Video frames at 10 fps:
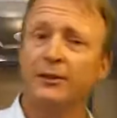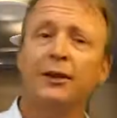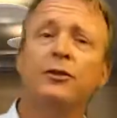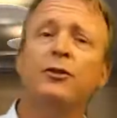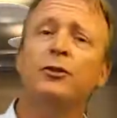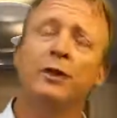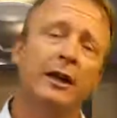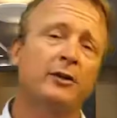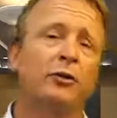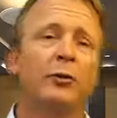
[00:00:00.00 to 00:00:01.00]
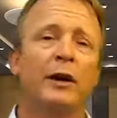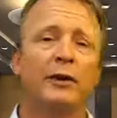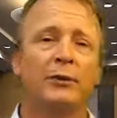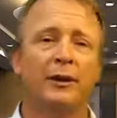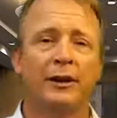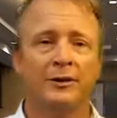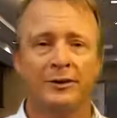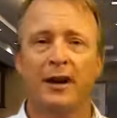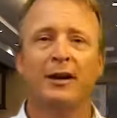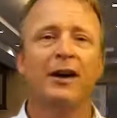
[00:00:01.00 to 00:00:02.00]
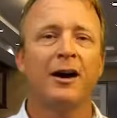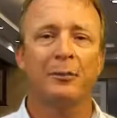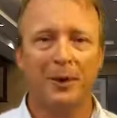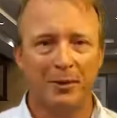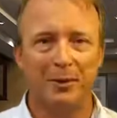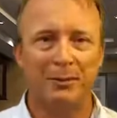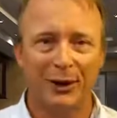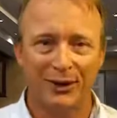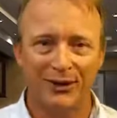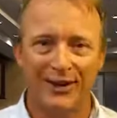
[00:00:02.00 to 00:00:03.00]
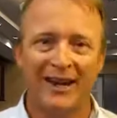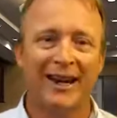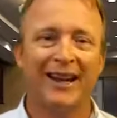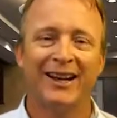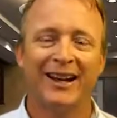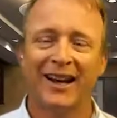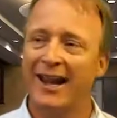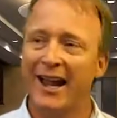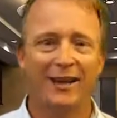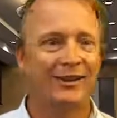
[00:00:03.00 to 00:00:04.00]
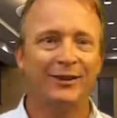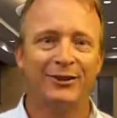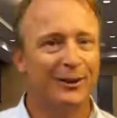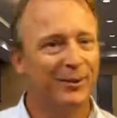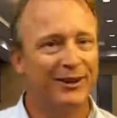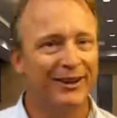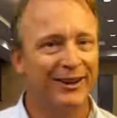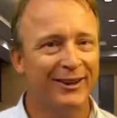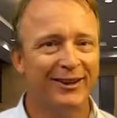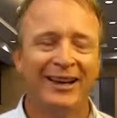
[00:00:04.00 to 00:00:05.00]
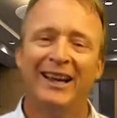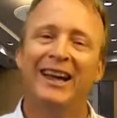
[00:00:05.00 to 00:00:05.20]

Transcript: since 2001 when the dot-com bubble burst and I had to do something new.